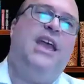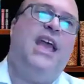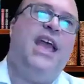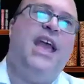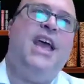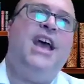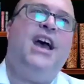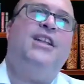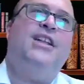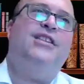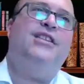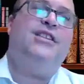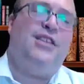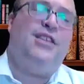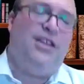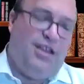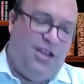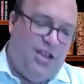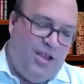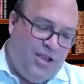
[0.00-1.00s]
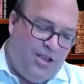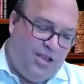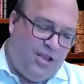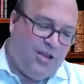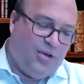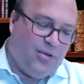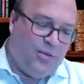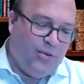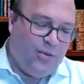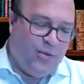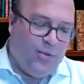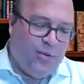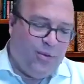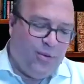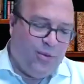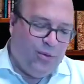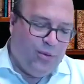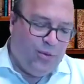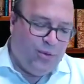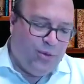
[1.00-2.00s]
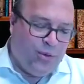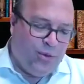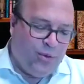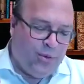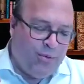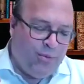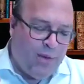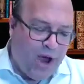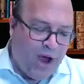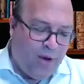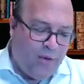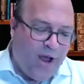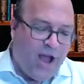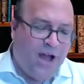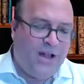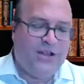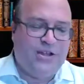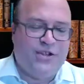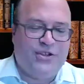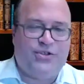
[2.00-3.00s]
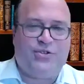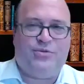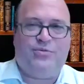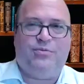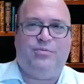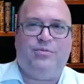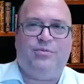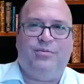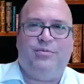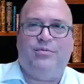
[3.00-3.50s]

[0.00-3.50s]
And the Maharal is